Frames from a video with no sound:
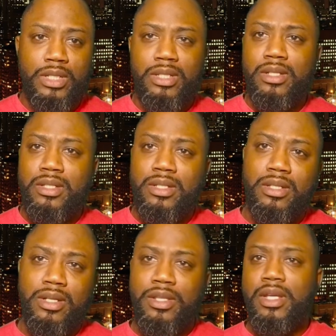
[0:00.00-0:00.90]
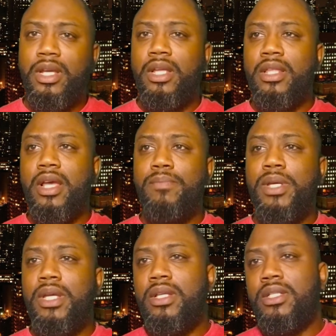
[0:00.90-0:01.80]
this is a thing
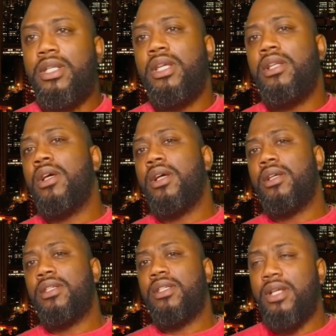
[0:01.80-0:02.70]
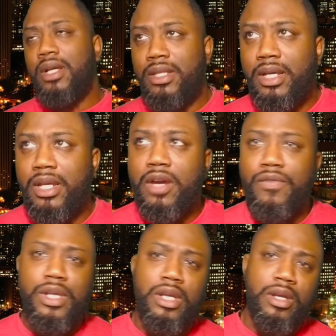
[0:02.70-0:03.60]
that BET does, I
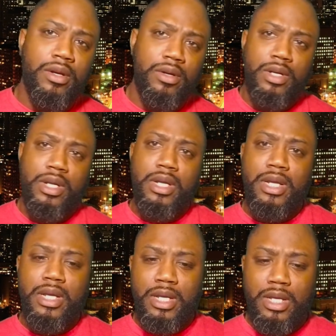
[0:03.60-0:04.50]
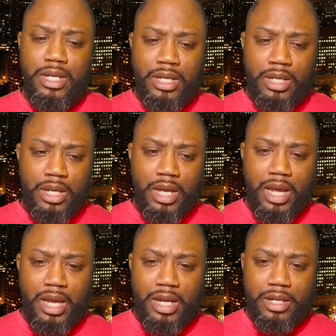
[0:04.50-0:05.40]
think, every year.
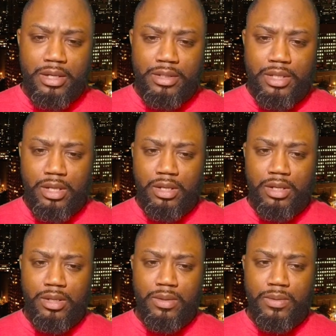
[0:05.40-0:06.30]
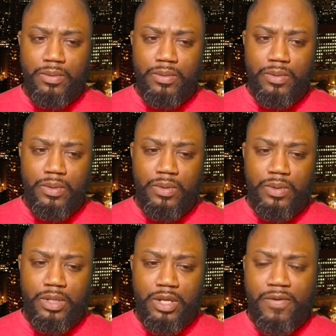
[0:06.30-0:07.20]
And
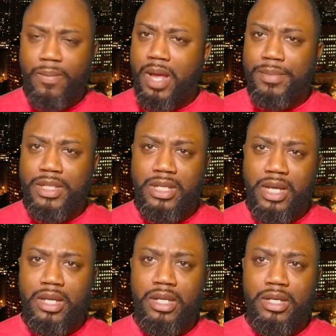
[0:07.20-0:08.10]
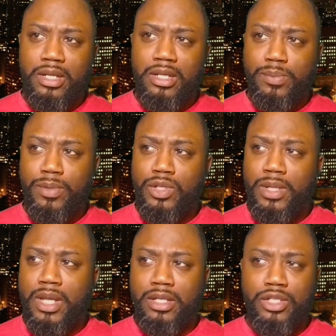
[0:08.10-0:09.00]
if I'm not mistaken, it's
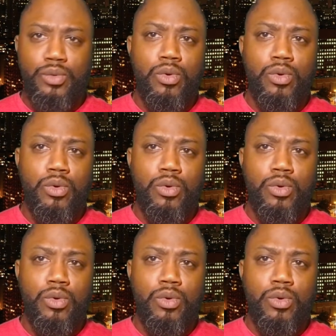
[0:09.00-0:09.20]
supposed to be like